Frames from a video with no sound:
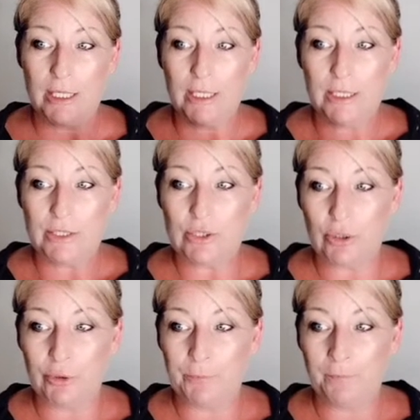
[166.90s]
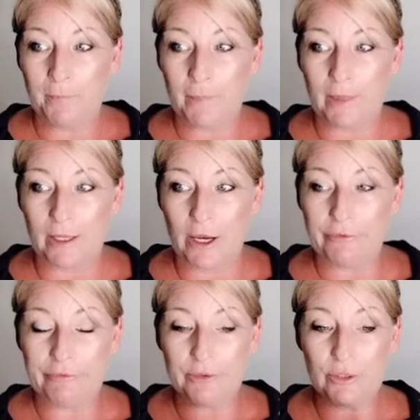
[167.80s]
So a
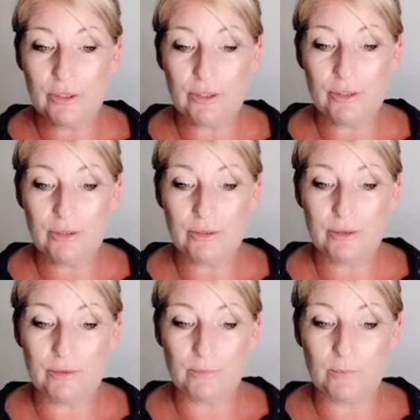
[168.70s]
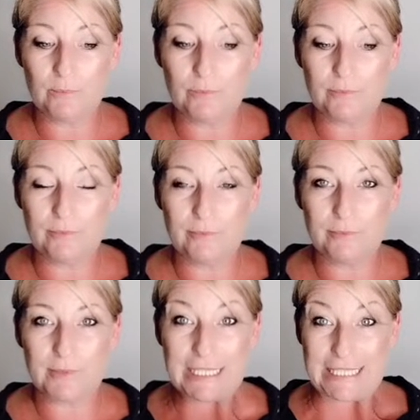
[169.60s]
few
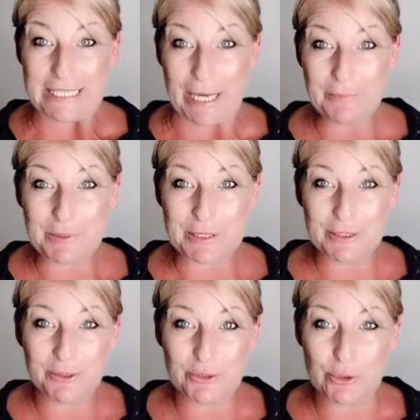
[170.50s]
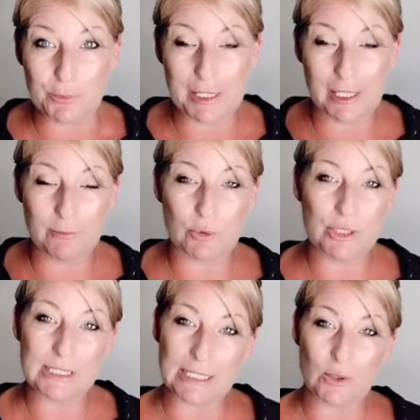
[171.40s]
steps to be able to
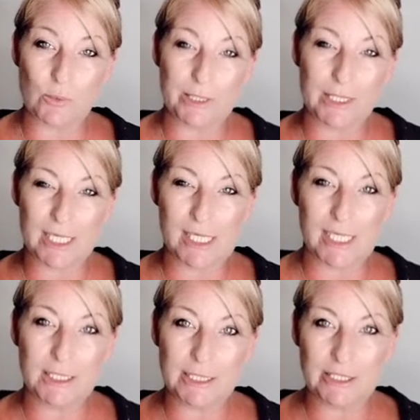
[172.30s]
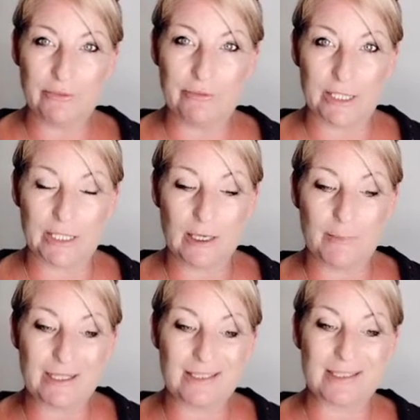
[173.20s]
deal with a niggling fear
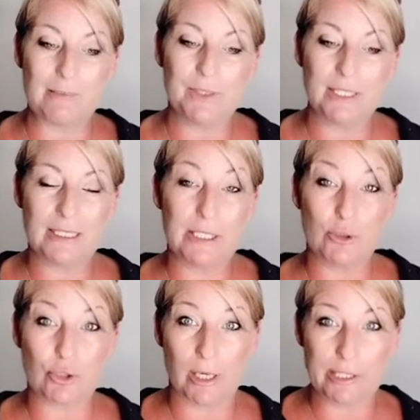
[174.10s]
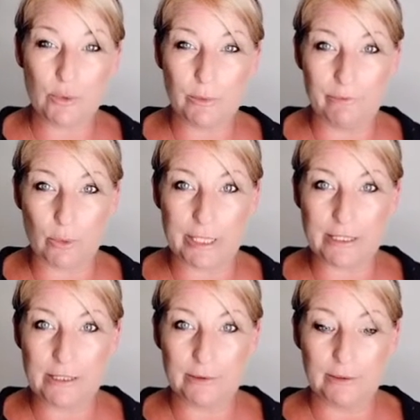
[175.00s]
about something that you're trying to
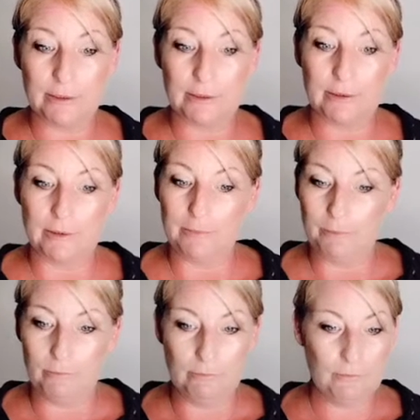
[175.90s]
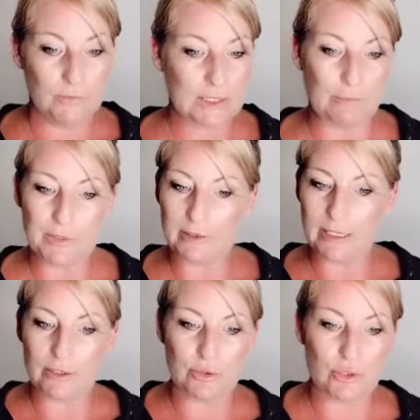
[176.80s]
avoid, something
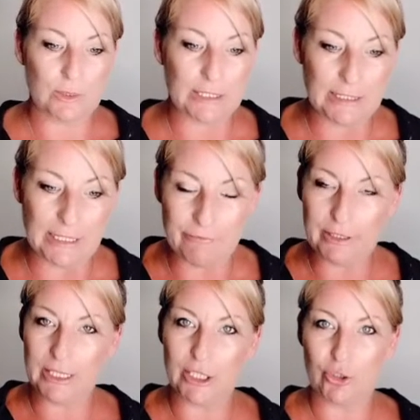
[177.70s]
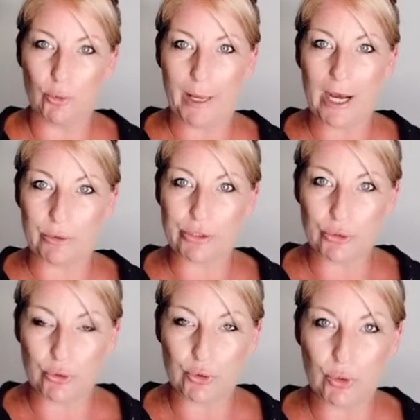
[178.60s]
that you're doing everything in your power to
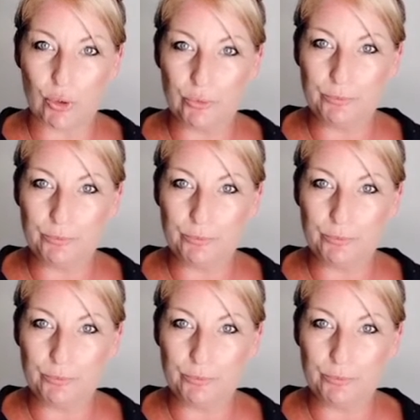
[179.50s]
control,